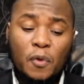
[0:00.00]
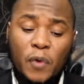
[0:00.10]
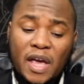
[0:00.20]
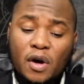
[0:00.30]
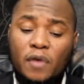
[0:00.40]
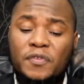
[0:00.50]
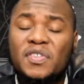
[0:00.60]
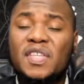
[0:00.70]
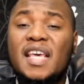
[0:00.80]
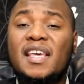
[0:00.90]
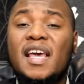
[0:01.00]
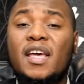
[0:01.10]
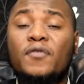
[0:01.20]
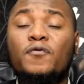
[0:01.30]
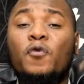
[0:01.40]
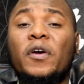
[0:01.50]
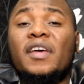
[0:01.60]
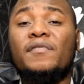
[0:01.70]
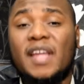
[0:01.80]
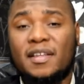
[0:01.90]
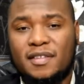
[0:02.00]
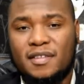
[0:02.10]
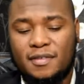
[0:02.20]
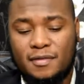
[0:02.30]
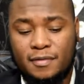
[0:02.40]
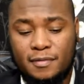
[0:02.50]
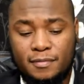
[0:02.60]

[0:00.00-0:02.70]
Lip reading: A way of seeking forgiveness.